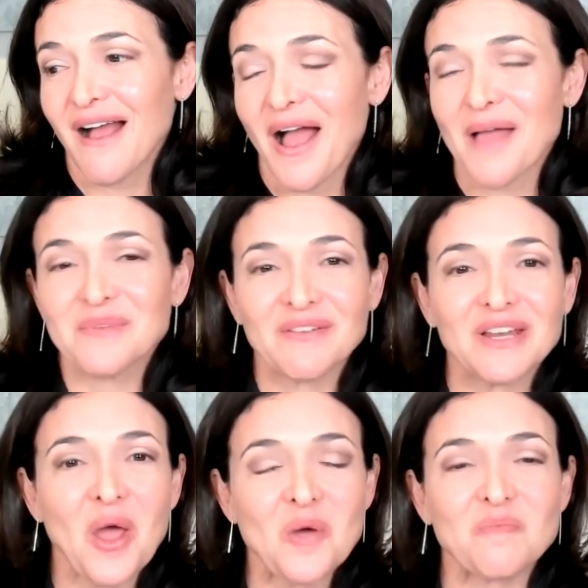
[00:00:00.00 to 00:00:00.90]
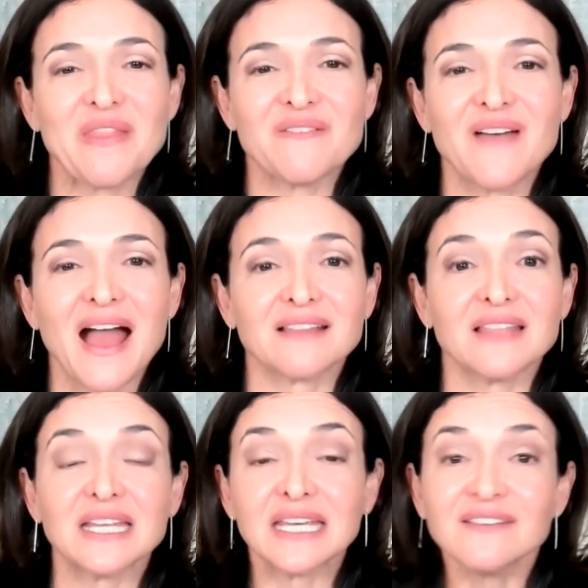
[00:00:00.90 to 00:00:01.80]
I'm given hope by the fact
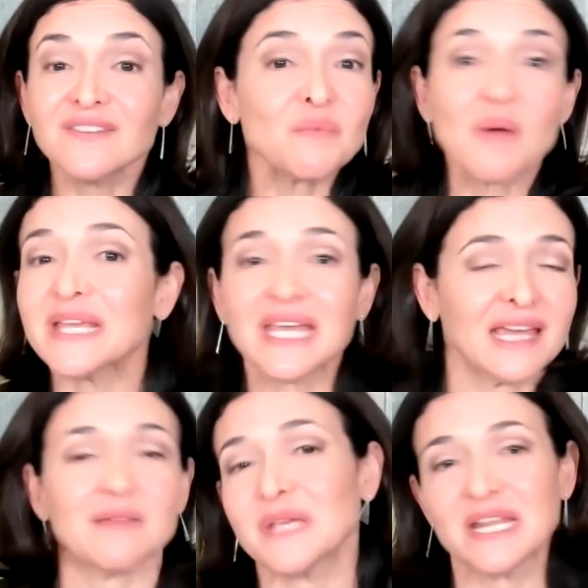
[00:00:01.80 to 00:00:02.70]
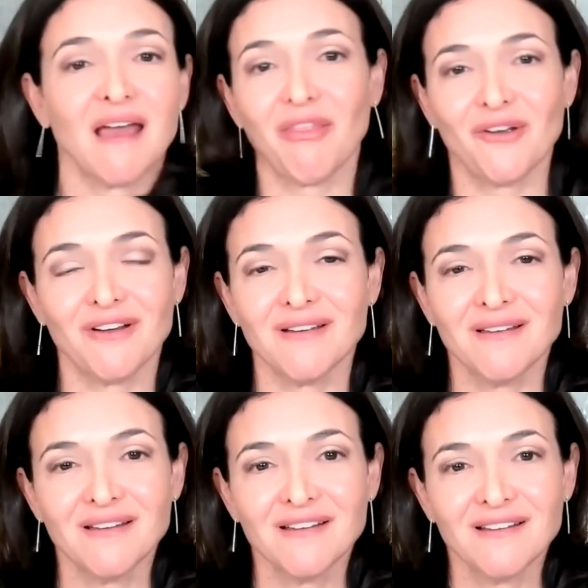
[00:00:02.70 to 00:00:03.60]
that even when we can't be together
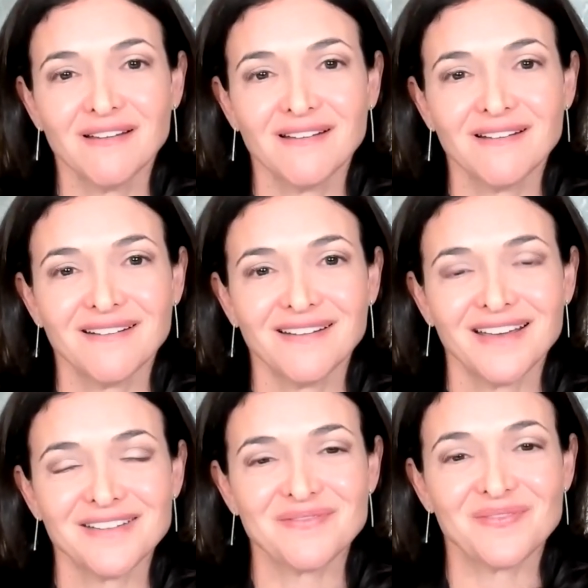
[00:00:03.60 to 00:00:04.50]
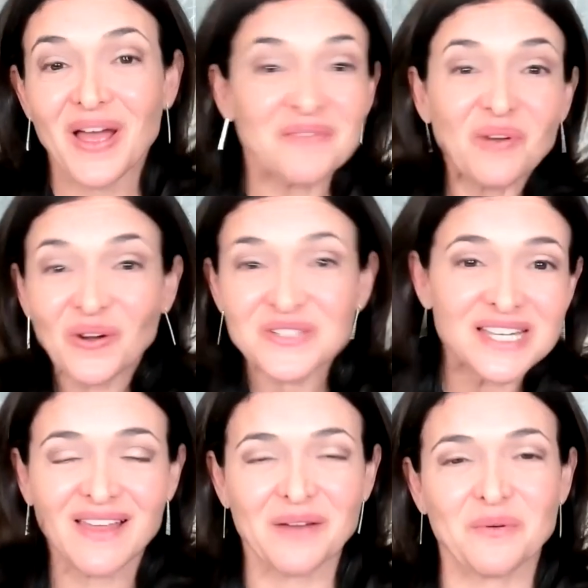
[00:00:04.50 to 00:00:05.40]
and on
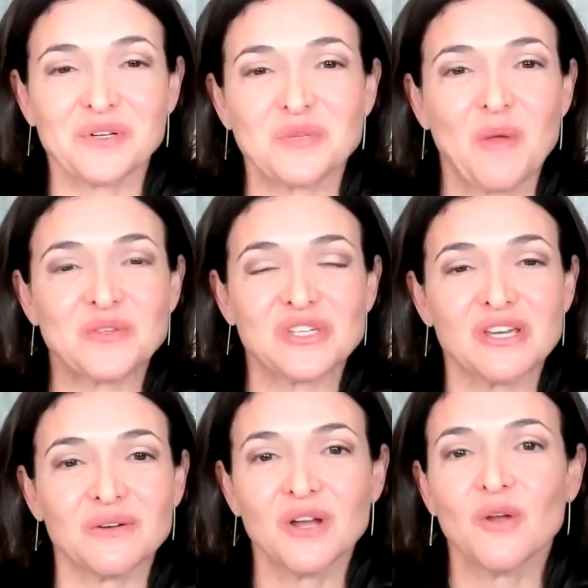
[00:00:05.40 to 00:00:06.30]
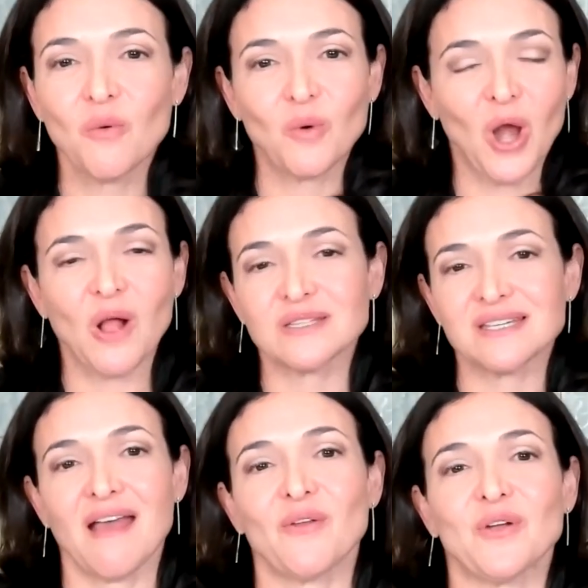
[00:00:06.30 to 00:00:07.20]
person like we're supposed to, we're all
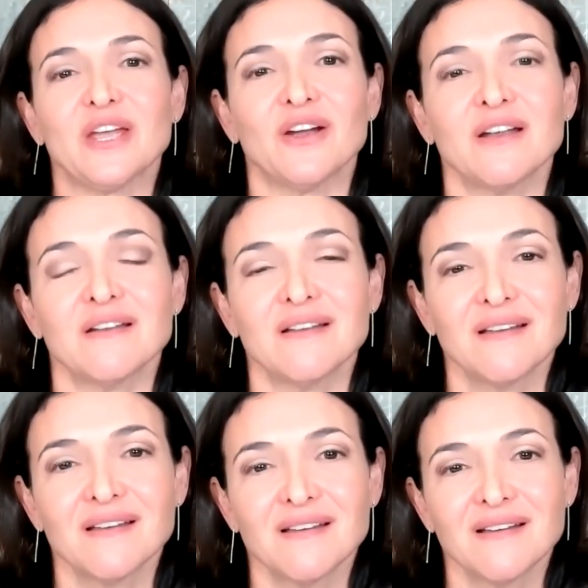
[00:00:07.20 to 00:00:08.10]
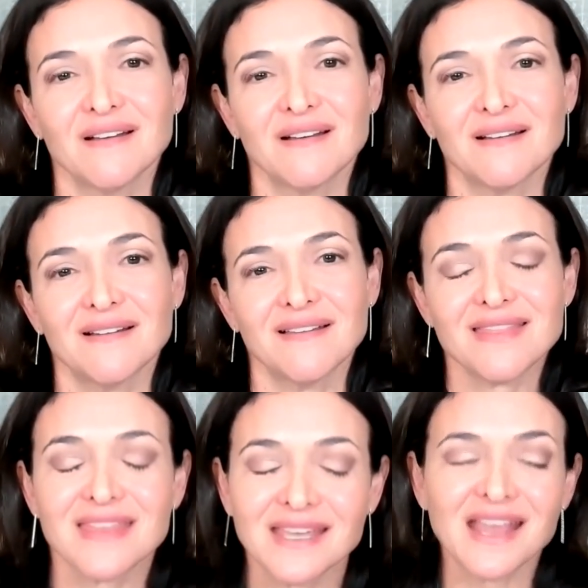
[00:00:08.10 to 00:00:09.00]
together here
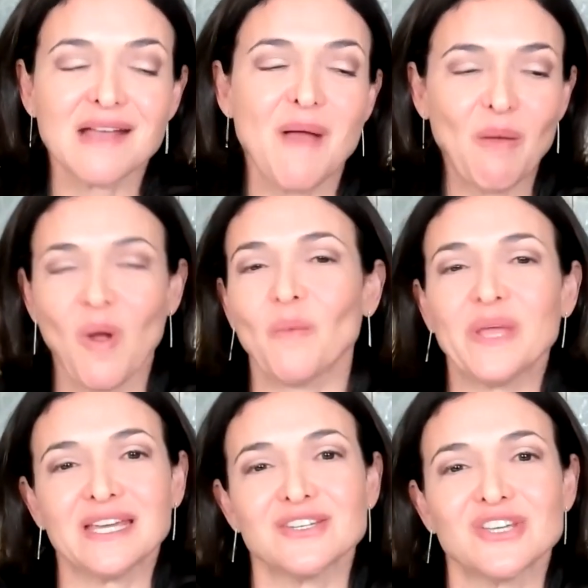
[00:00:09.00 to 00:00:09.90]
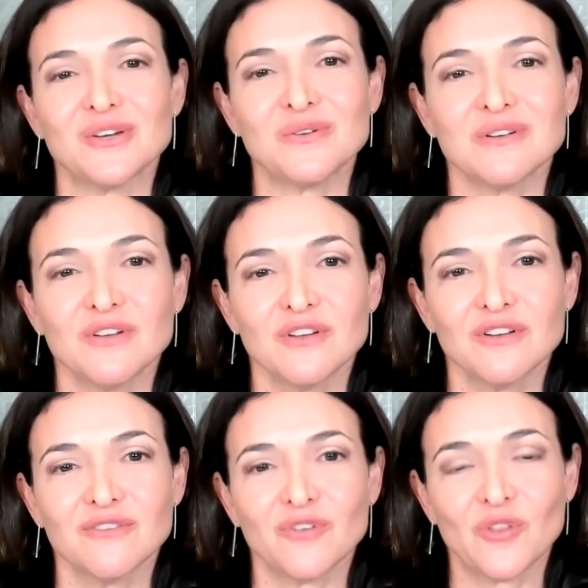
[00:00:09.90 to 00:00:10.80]
thinking about what we can do
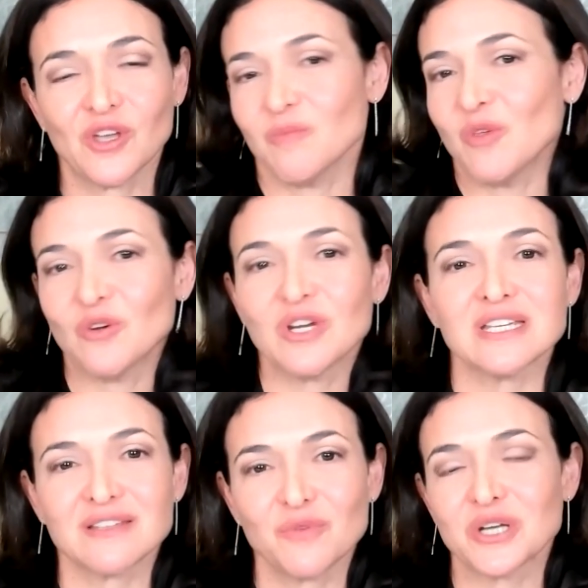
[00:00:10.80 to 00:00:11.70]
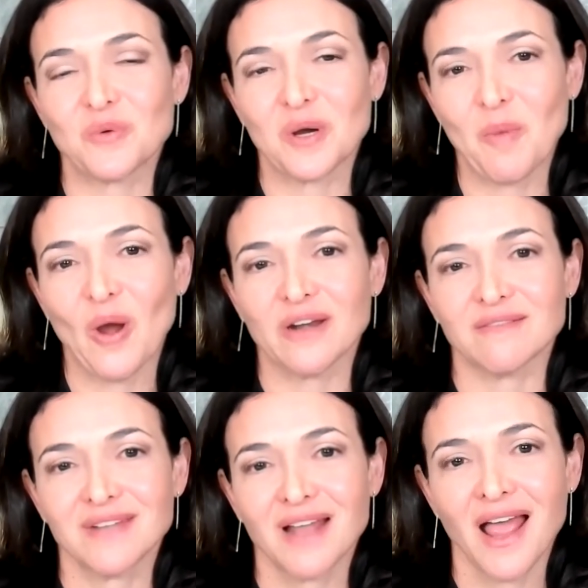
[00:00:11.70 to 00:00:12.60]
for the communities of which we're a part.
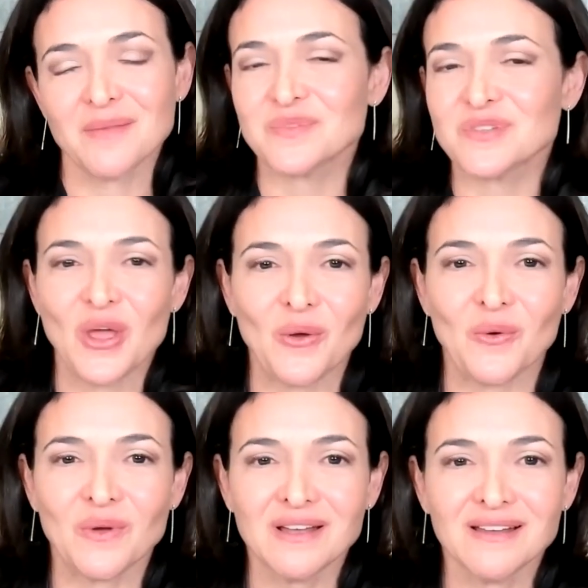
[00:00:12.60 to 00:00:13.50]
I am so